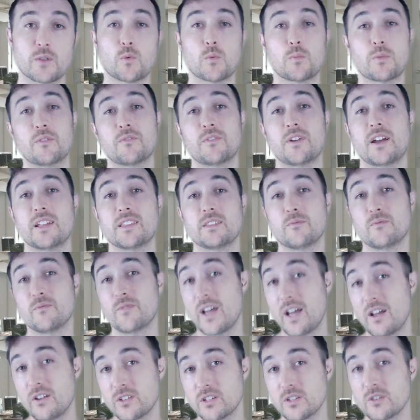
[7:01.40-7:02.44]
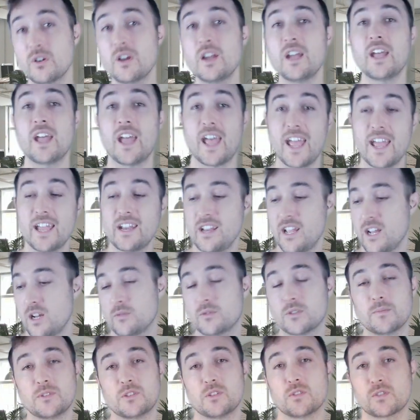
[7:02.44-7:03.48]
will provide them value and help
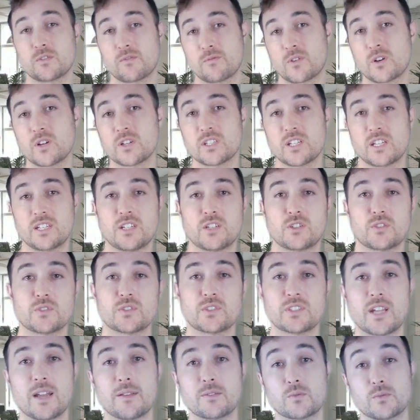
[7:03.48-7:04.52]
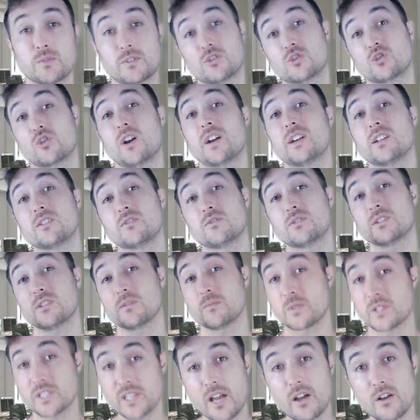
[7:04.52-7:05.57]
them in those first initial steps when they're trying to do it
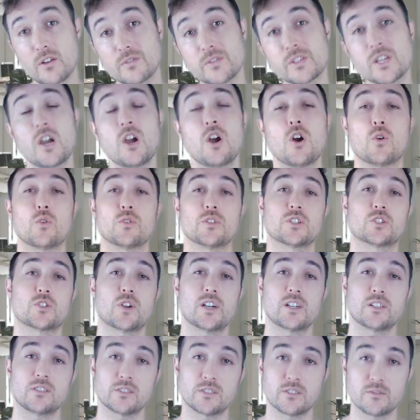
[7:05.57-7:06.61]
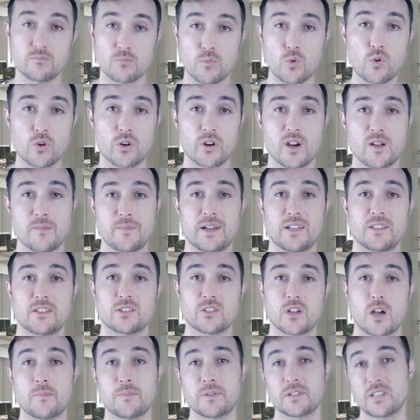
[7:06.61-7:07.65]
themselves or they're trying to learn more about the
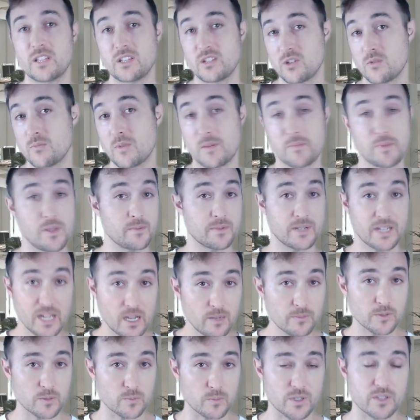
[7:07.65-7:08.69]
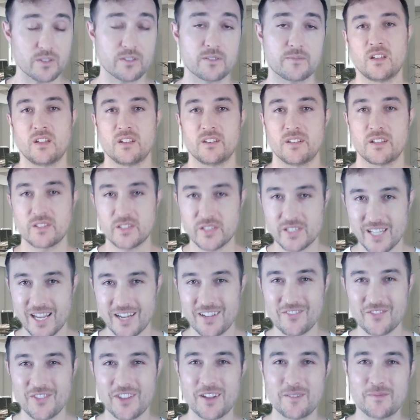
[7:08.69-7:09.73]
topic that you might be able to help them with. Now, the
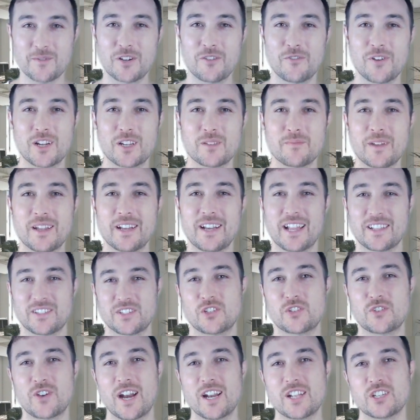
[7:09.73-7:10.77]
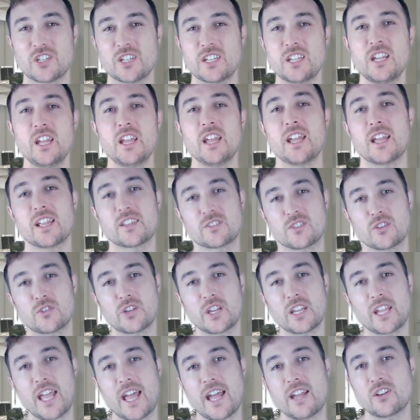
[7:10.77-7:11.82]
second thing I'm going to recommend as a strategy is
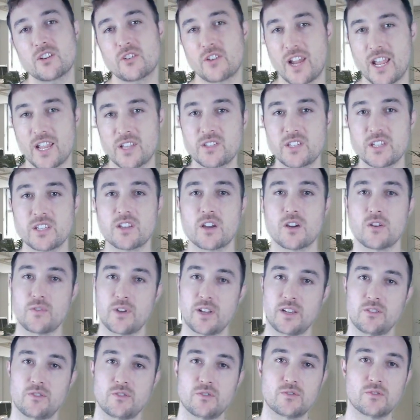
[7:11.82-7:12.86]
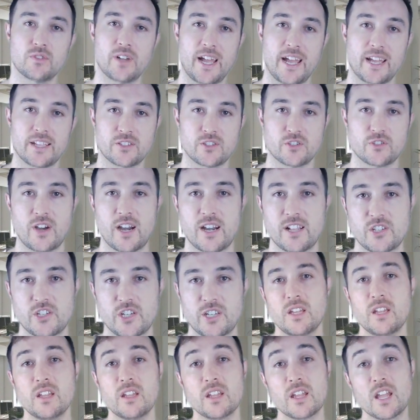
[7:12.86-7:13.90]
looking at your SEO and Google Ads strategy.
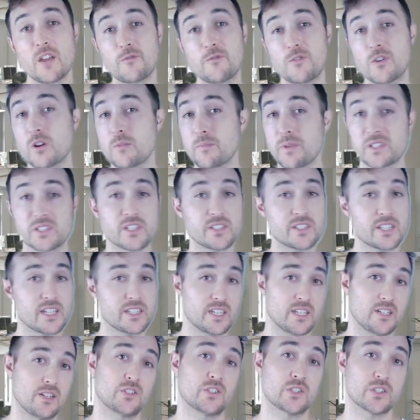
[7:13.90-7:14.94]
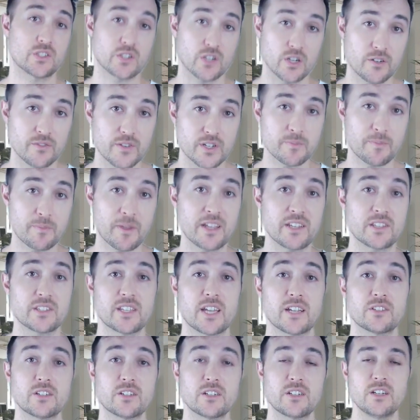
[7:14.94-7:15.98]
If you're a business that's in a service-based
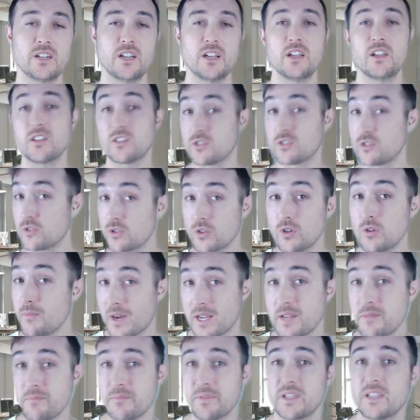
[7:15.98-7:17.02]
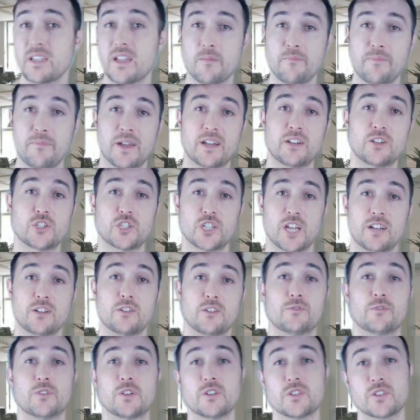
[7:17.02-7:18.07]
sector, Google might be a better channel
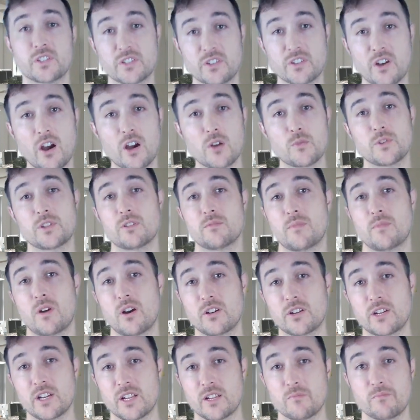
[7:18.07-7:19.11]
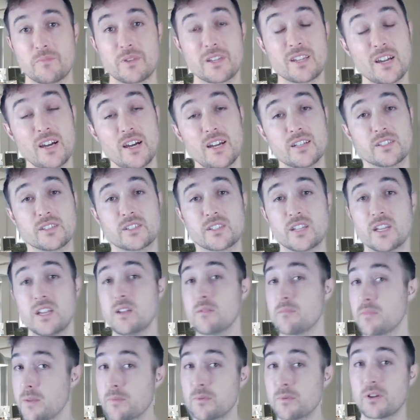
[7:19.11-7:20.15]
for you to start with your marketing because
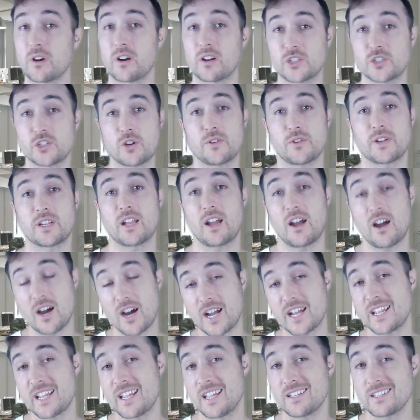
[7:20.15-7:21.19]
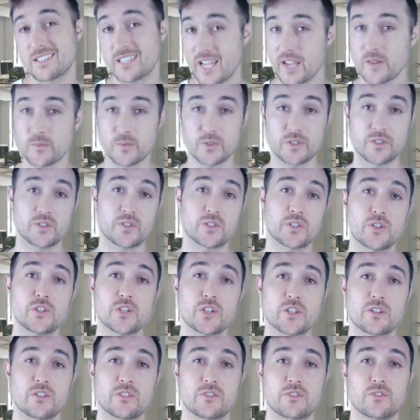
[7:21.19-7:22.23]
people are showing high intent when they're
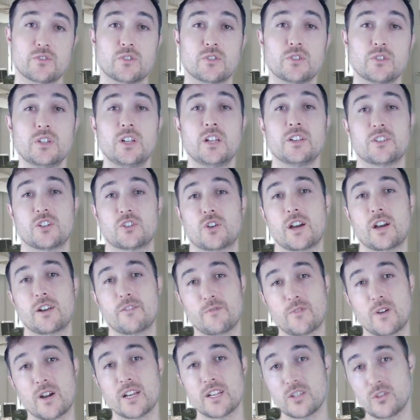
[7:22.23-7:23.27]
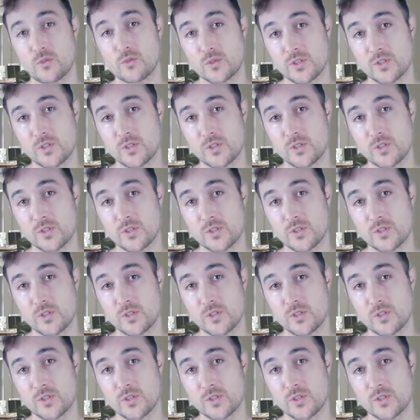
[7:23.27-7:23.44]
searching on Google to try to find your